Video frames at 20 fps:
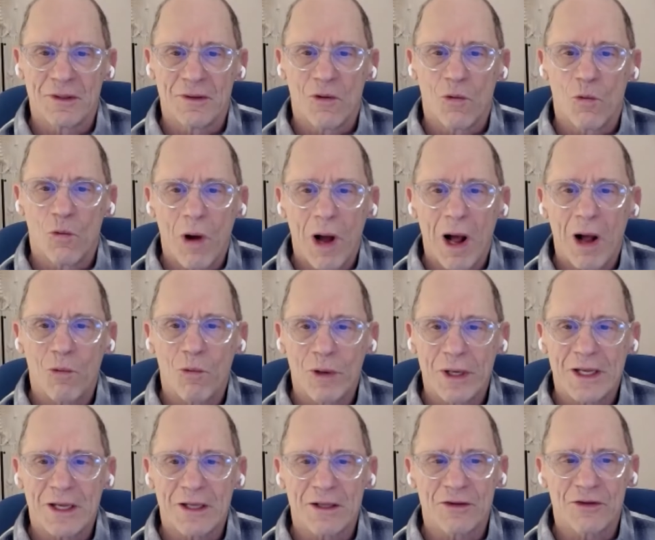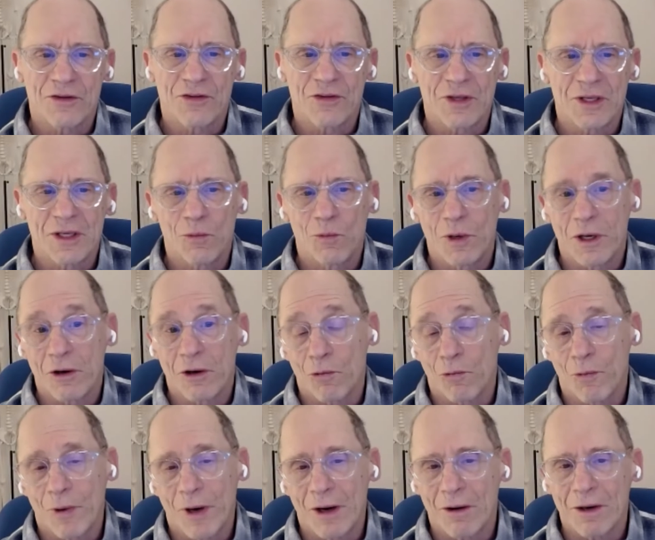While we can see, we are
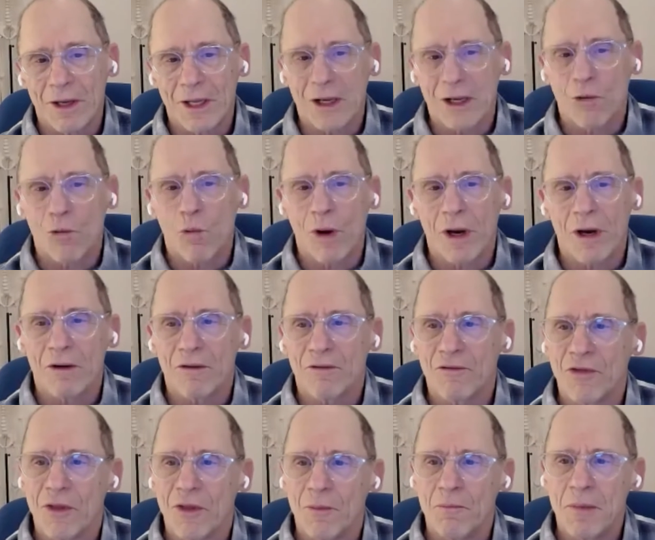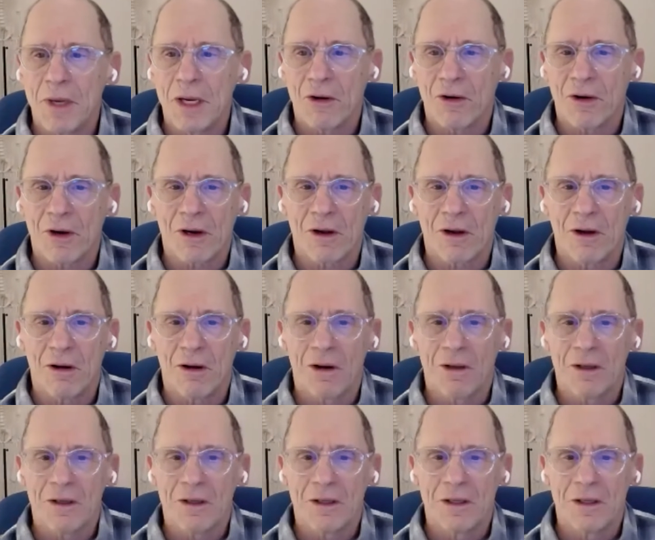rarely aware of the miracle.